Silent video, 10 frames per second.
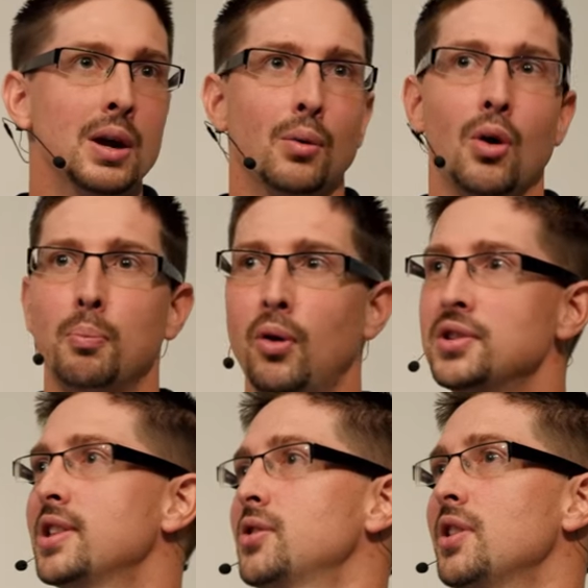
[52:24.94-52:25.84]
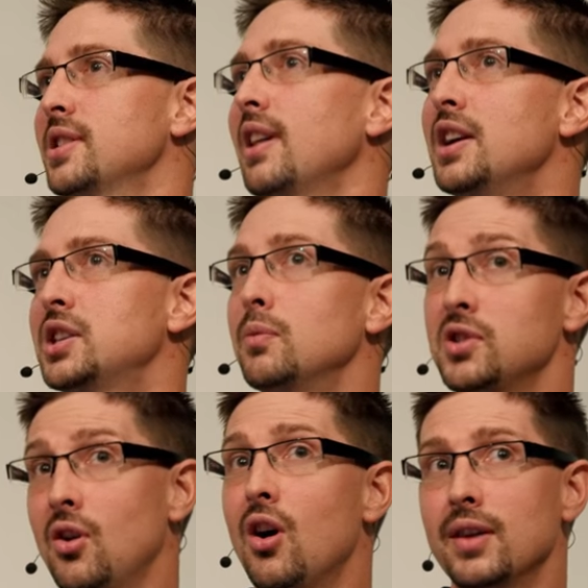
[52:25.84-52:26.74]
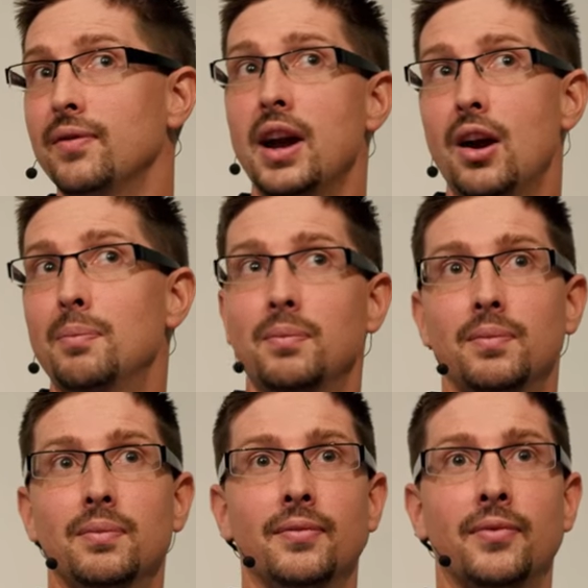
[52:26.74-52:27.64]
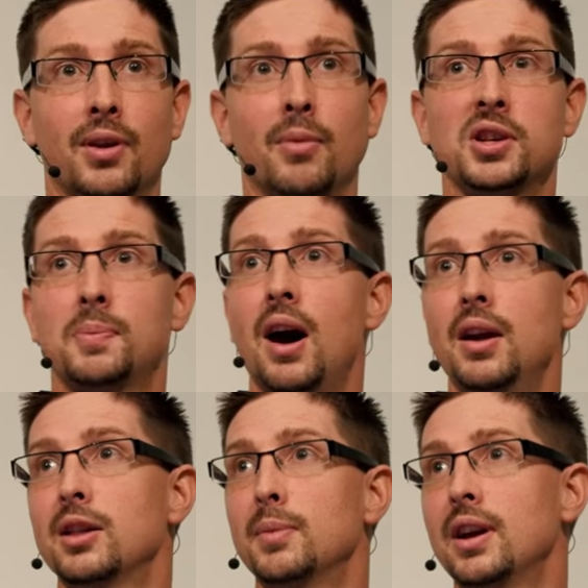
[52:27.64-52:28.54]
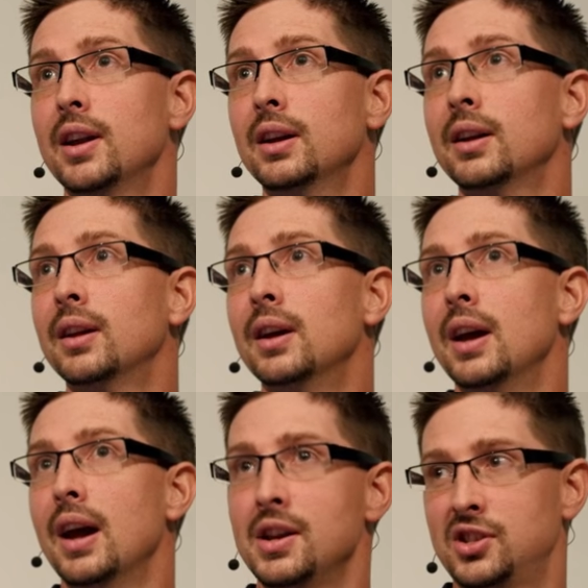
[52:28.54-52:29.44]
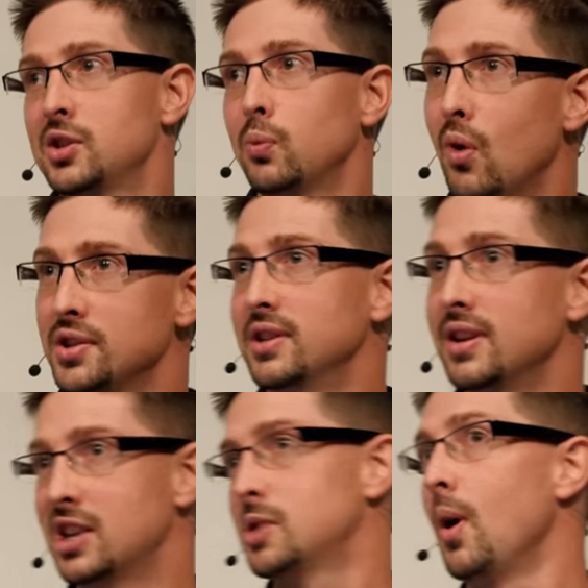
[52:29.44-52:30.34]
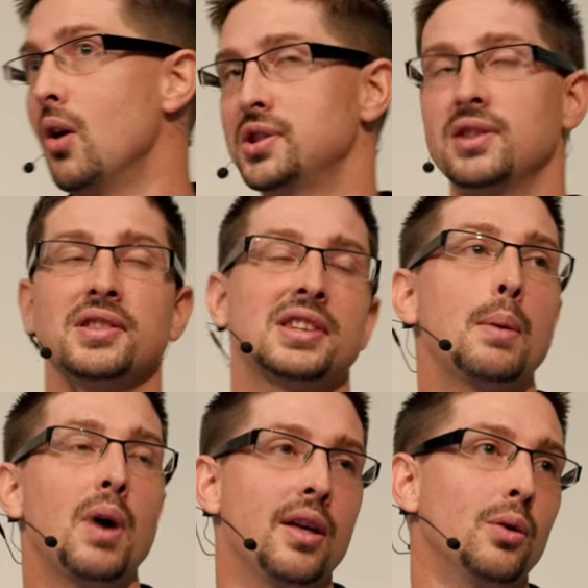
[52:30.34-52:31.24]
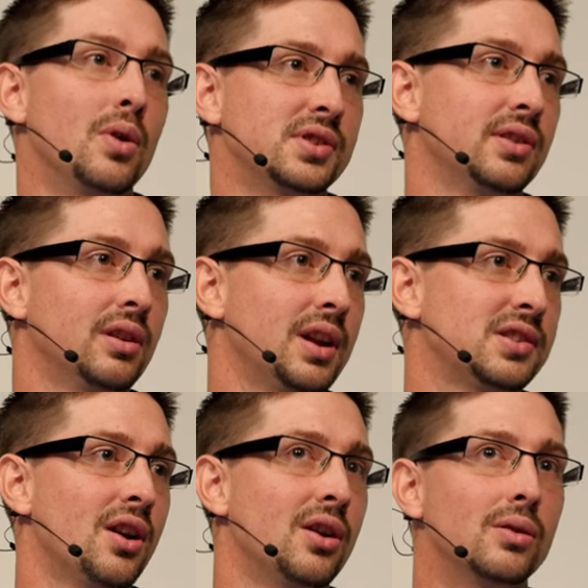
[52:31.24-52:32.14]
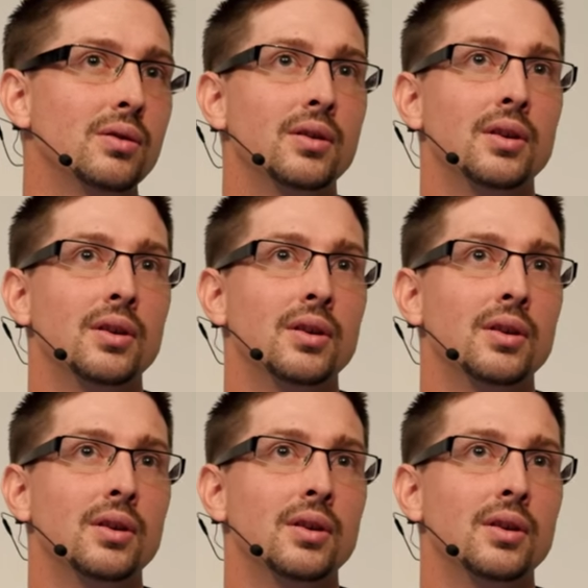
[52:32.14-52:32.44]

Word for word: Well, process isolation was kind of there for the most part in the beginning. It just wasn't exposed in the same way that it was in the Linux kernel.